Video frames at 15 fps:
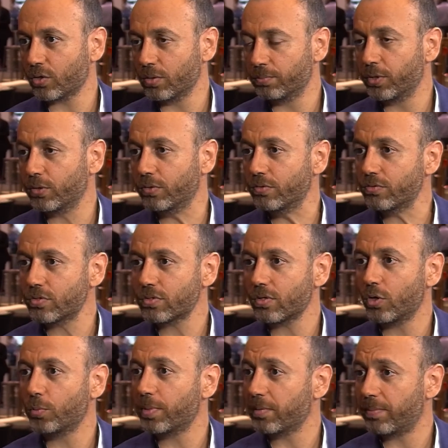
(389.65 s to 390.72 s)
components,
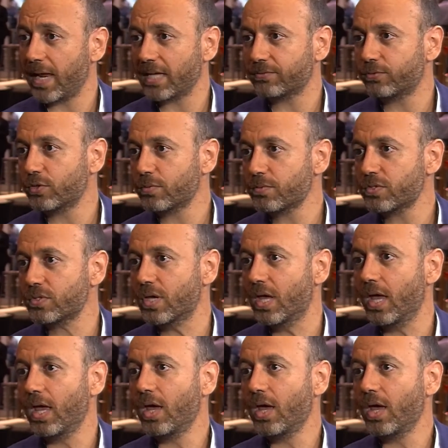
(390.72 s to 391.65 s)
open platforms,